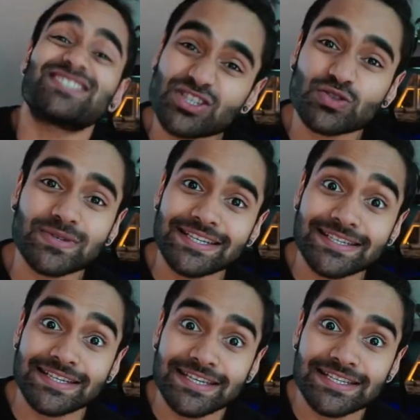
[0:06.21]
straight
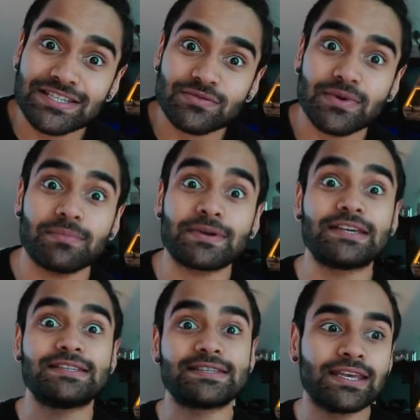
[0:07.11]
into Instagram
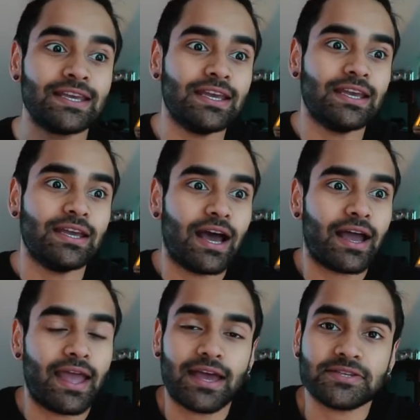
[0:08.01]
because
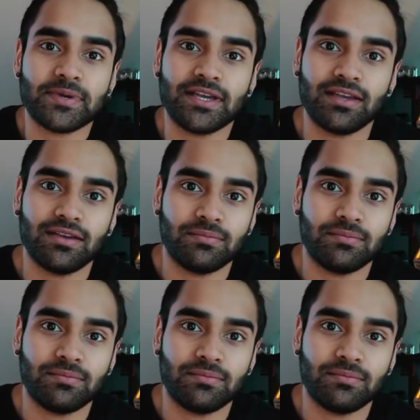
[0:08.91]
I asked my,